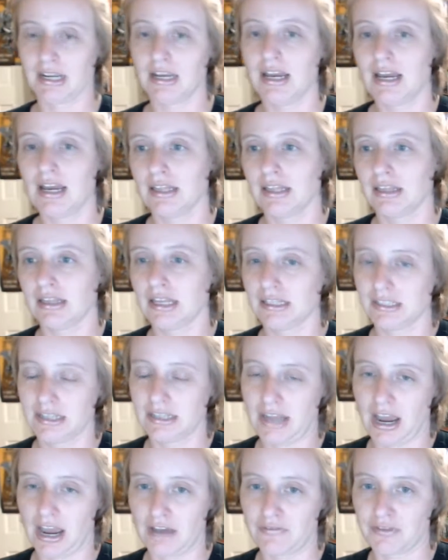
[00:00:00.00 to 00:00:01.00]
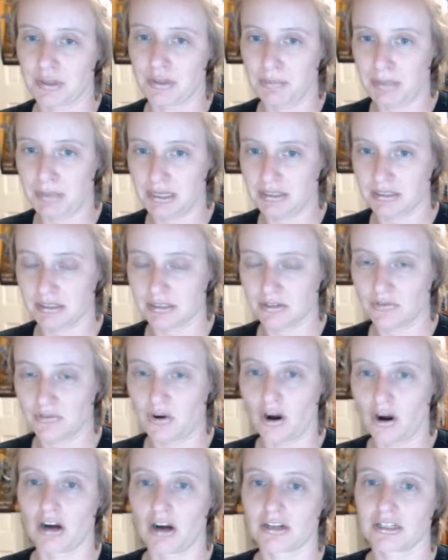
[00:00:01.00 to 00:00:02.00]
less than half of the pieces of
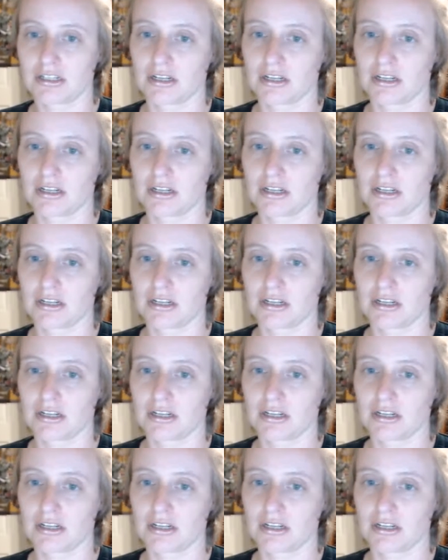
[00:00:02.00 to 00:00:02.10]
heart